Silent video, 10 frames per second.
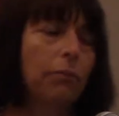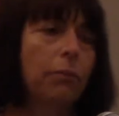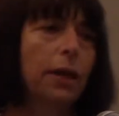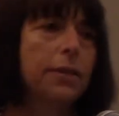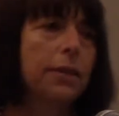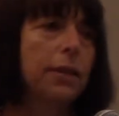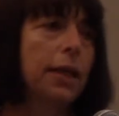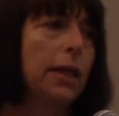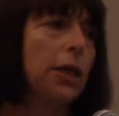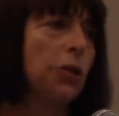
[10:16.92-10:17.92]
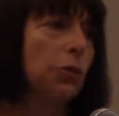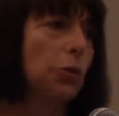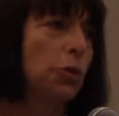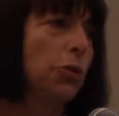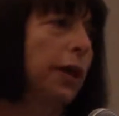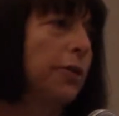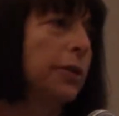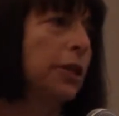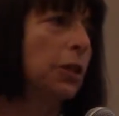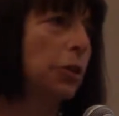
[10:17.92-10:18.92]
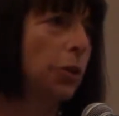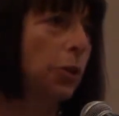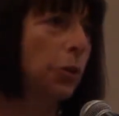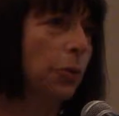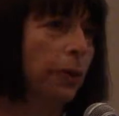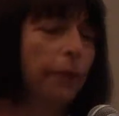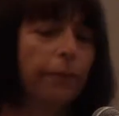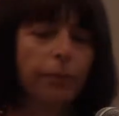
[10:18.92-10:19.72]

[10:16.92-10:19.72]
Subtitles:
1980 through 2002.